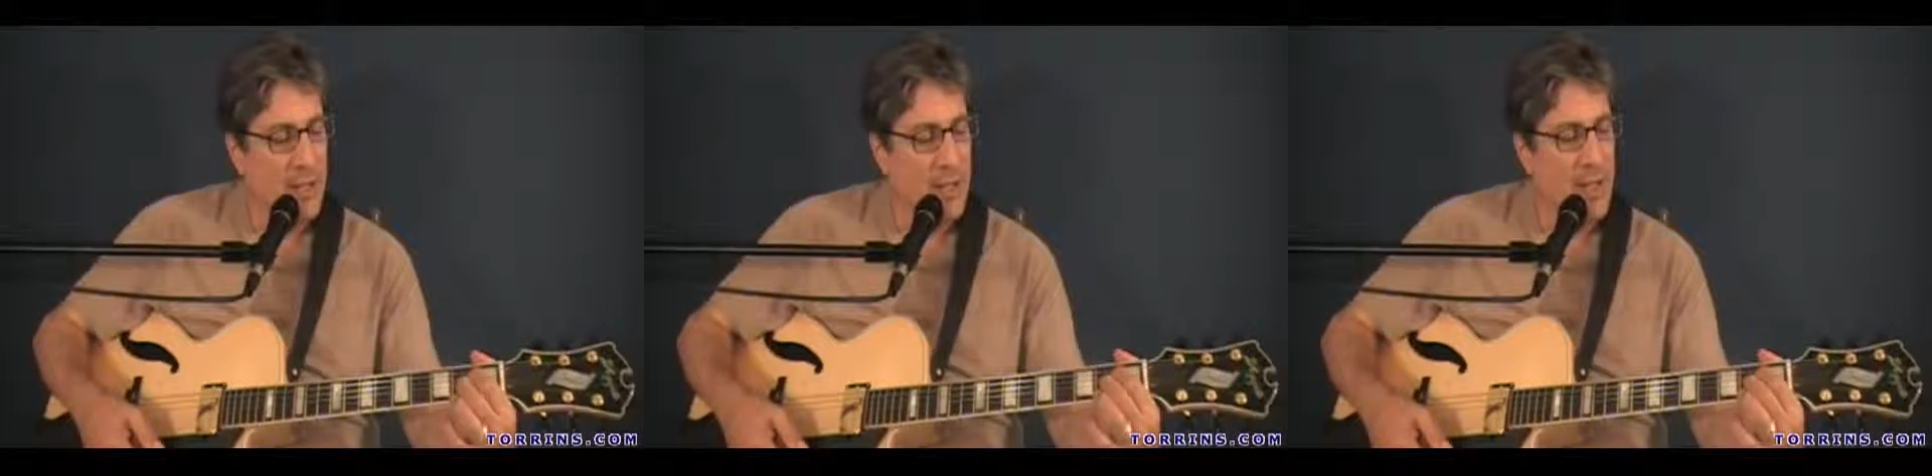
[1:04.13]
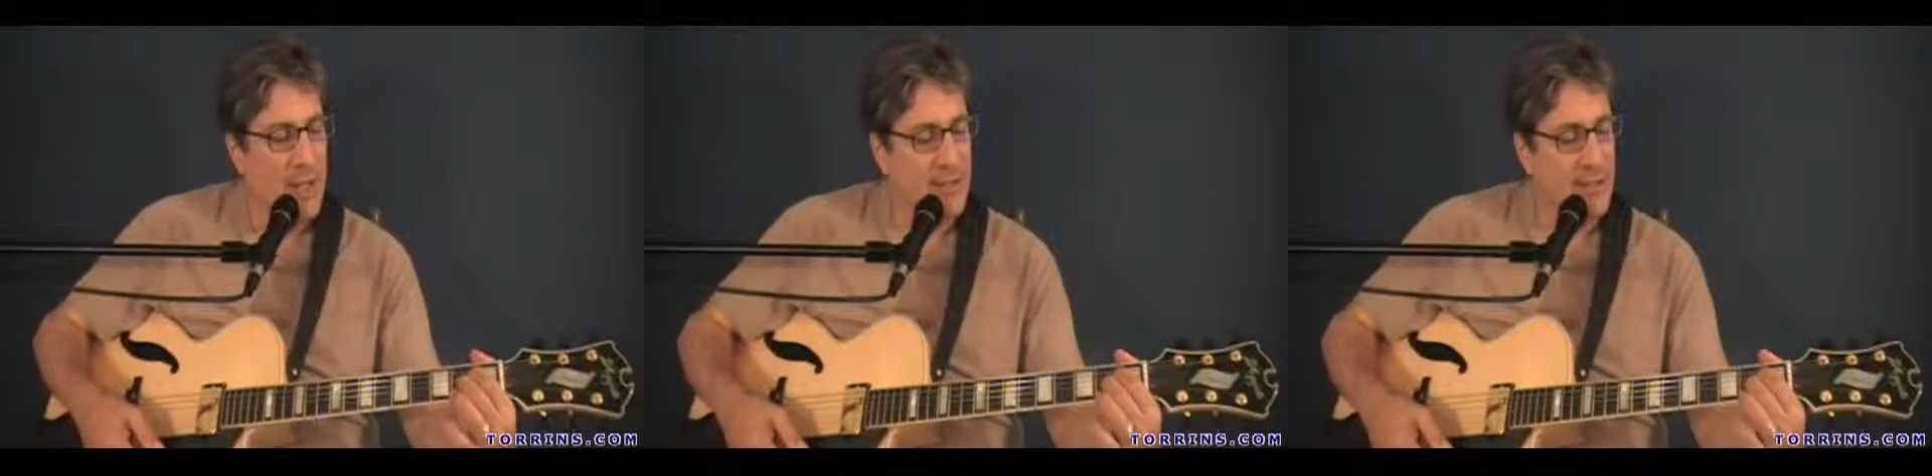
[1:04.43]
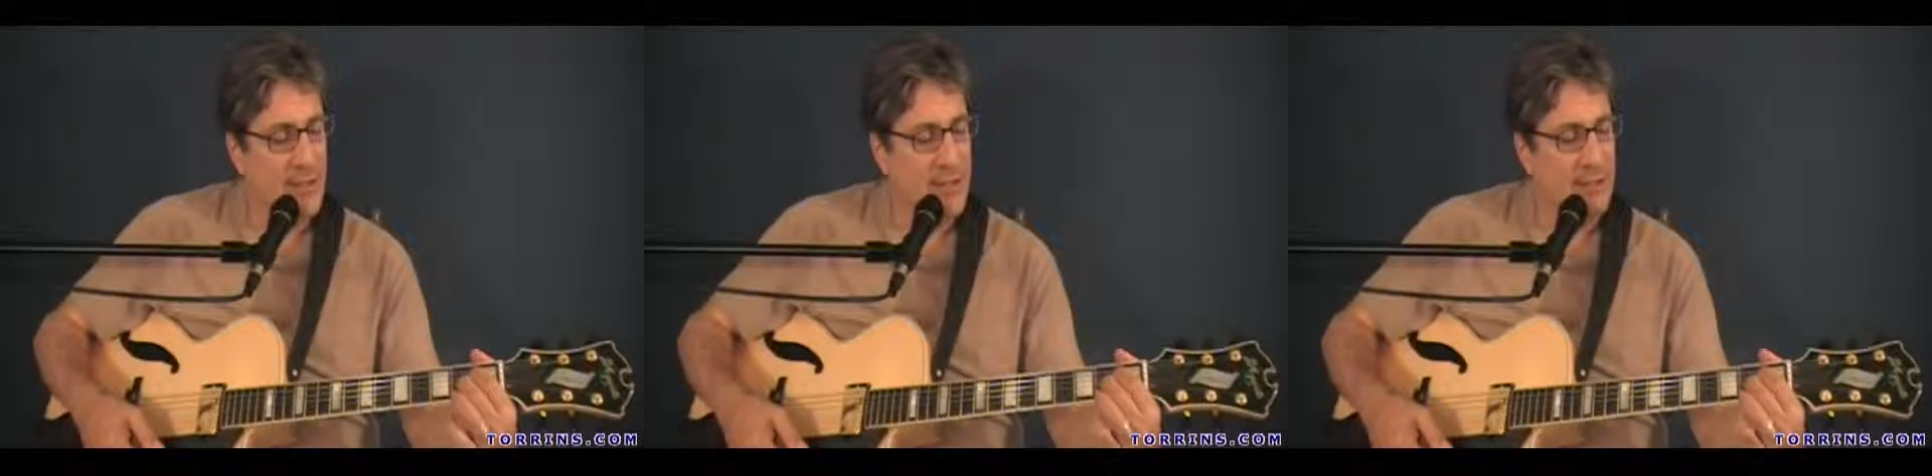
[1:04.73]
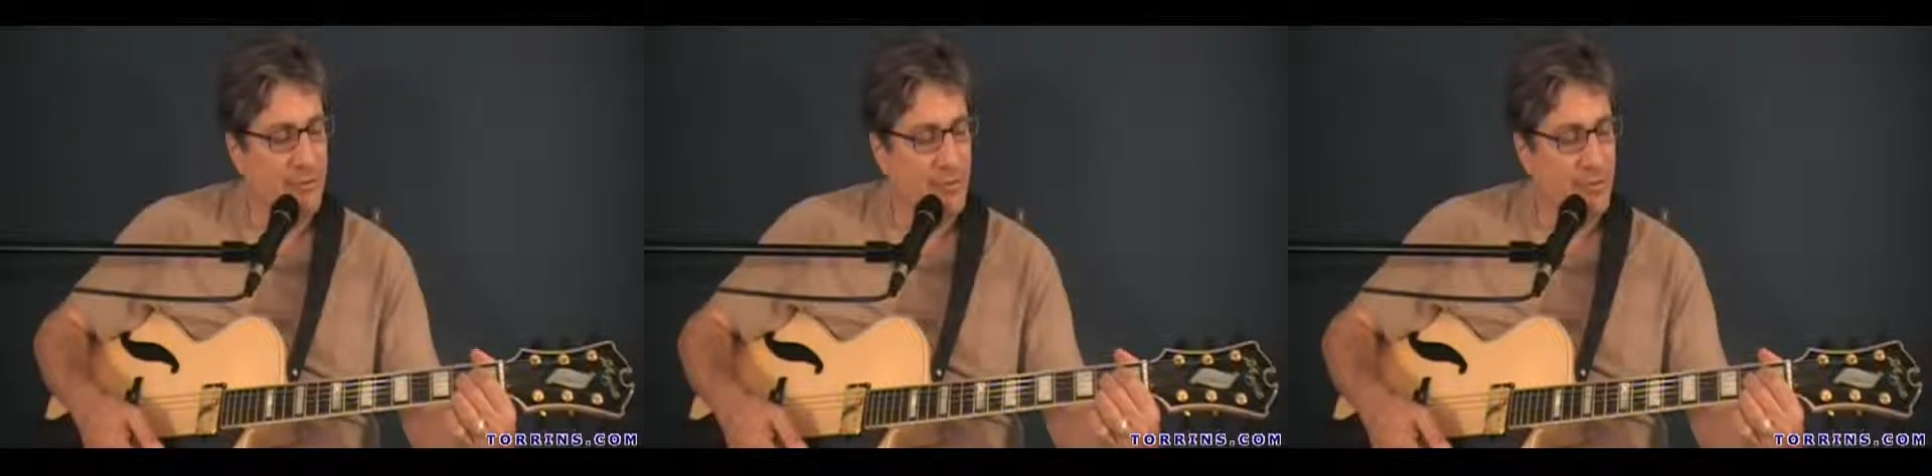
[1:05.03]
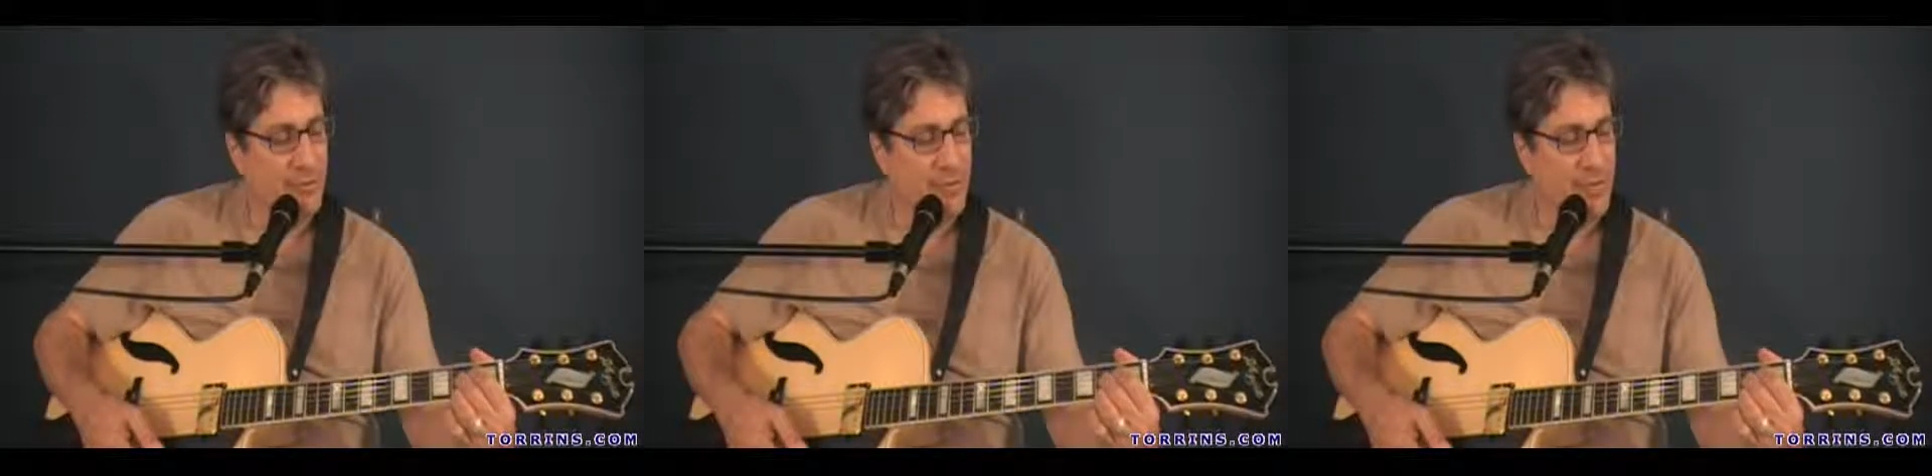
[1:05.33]
You let it touch the
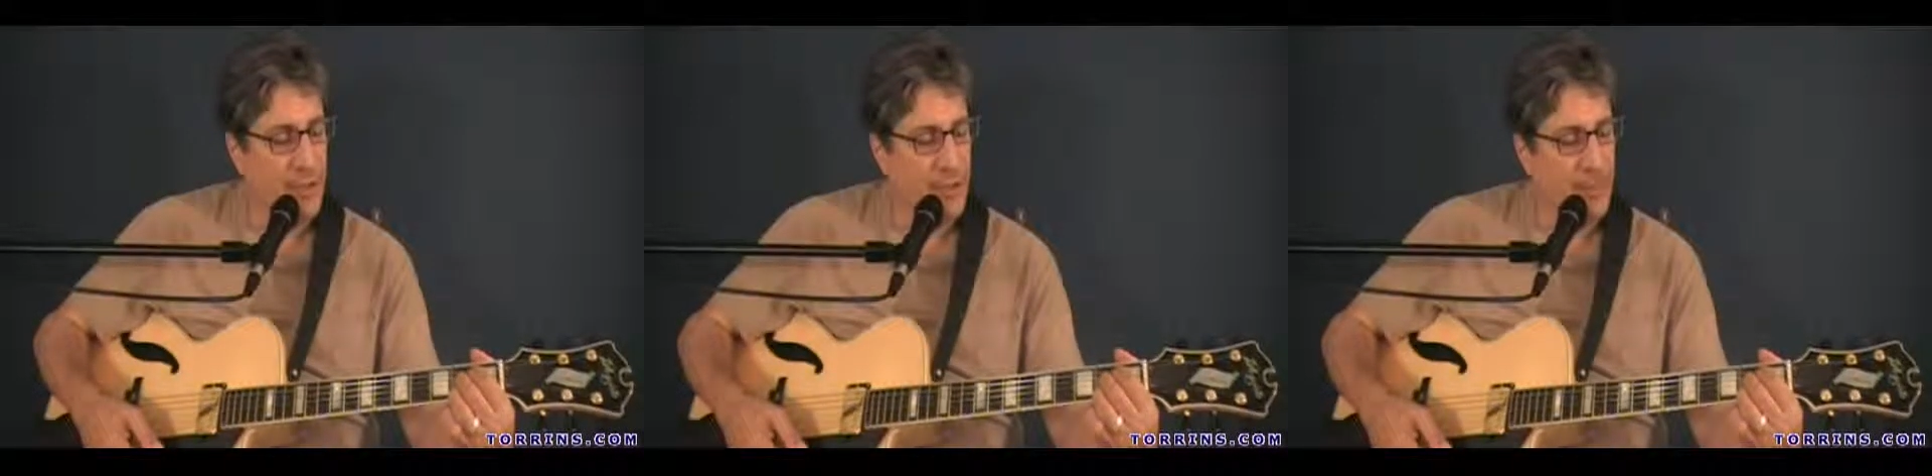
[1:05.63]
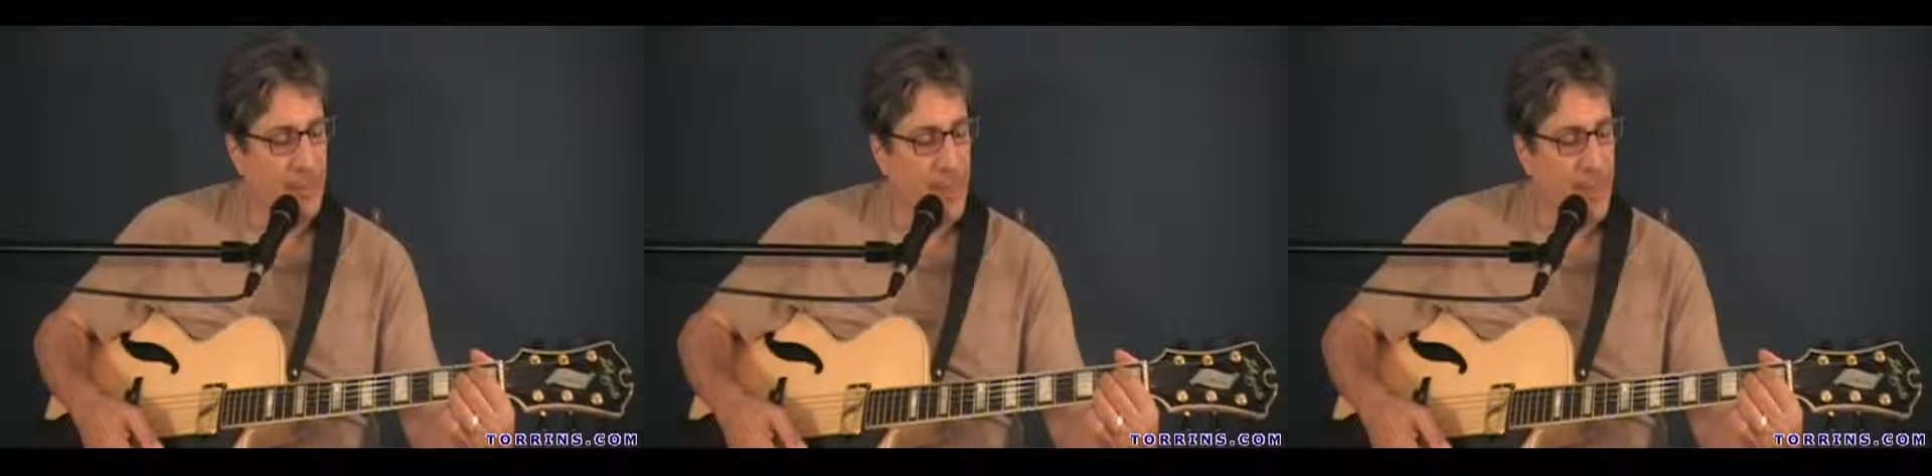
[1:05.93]
first finger.